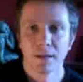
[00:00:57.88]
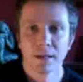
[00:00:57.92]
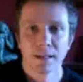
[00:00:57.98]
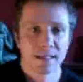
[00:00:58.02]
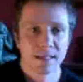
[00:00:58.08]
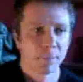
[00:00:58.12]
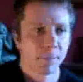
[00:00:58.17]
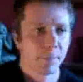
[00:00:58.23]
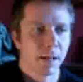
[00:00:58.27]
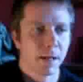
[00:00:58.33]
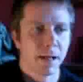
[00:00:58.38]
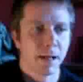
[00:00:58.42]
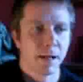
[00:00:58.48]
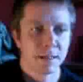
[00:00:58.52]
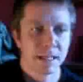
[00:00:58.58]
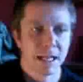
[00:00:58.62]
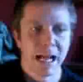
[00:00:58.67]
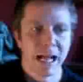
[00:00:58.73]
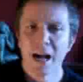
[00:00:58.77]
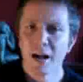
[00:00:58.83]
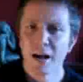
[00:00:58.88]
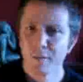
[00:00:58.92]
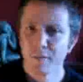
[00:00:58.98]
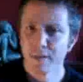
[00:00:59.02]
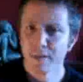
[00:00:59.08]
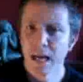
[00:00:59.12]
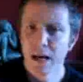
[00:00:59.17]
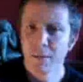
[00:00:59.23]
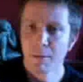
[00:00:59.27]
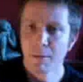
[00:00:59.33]
It's about half
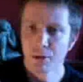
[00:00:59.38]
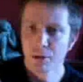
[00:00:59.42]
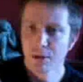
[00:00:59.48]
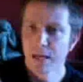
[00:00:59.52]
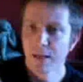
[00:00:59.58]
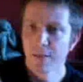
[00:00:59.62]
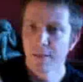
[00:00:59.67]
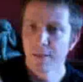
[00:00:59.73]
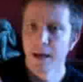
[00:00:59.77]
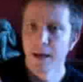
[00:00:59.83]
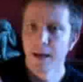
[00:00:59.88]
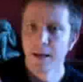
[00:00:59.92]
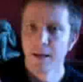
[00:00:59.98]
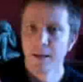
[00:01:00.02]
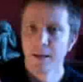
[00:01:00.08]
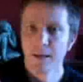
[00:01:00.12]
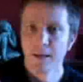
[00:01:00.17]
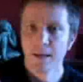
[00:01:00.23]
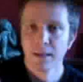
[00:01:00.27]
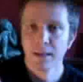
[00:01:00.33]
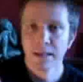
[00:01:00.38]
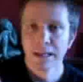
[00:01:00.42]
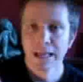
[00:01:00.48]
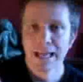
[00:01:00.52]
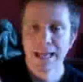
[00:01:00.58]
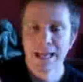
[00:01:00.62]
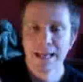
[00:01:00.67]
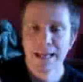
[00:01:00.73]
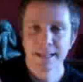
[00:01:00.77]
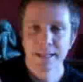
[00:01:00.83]
an hour to get there.
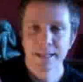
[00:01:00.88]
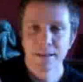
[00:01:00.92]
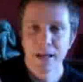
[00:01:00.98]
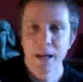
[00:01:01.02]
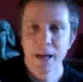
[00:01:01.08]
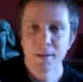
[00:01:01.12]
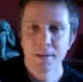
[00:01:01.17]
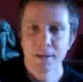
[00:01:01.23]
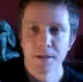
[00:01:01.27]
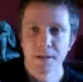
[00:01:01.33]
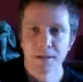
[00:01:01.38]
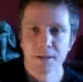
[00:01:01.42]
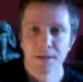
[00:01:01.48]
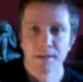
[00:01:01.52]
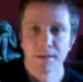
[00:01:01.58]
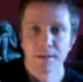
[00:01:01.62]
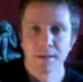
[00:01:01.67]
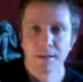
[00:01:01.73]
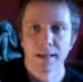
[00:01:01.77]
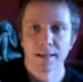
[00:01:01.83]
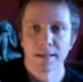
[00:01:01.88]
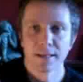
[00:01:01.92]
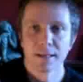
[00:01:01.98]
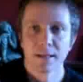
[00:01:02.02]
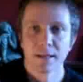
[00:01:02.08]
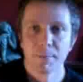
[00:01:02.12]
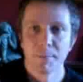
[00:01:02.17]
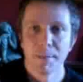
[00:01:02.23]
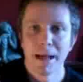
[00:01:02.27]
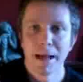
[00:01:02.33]
And I noticed that
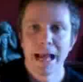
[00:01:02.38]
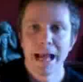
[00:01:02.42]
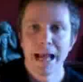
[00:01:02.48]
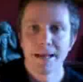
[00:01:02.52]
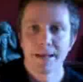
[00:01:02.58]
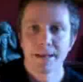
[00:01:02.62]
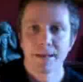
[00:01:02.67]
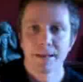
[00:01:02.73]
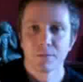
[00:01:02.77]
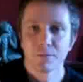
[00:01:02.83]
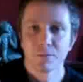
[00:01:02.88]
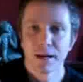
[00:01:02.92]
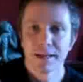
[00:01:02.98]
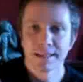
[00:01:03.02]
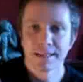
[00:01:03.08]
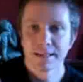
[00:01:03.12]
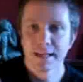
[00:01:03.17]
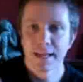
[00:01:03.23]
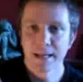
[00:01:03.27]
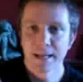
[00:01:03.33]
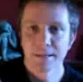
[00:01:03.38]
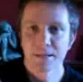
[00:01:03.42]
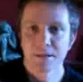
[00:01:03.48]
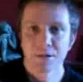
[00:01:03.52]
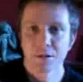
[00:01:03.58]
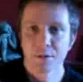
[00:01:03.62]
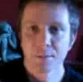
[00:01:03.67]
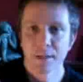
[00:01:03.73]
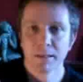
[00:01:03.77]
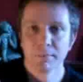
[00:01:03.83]
the man right next
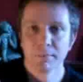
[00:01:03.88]
to